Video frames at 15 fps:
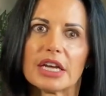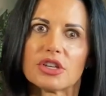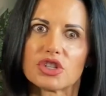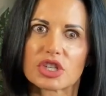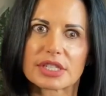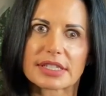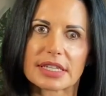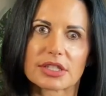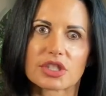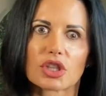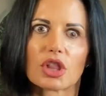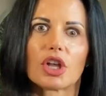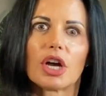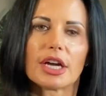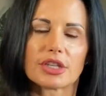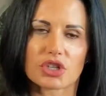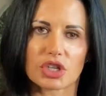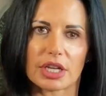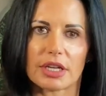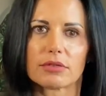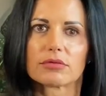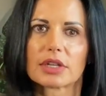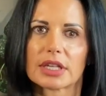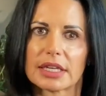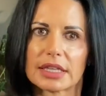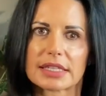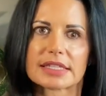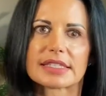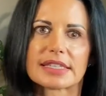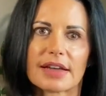just since launching, really in
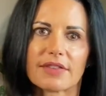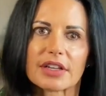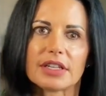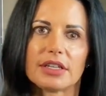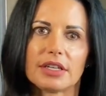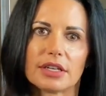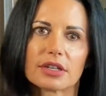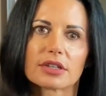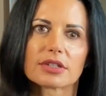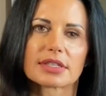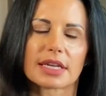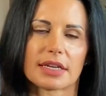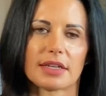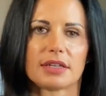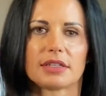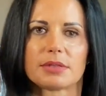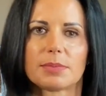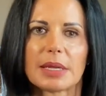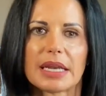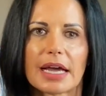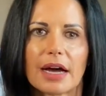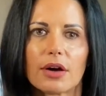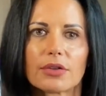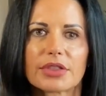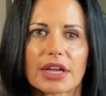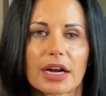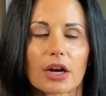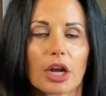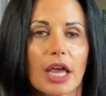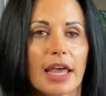the 7 years that it has been out there,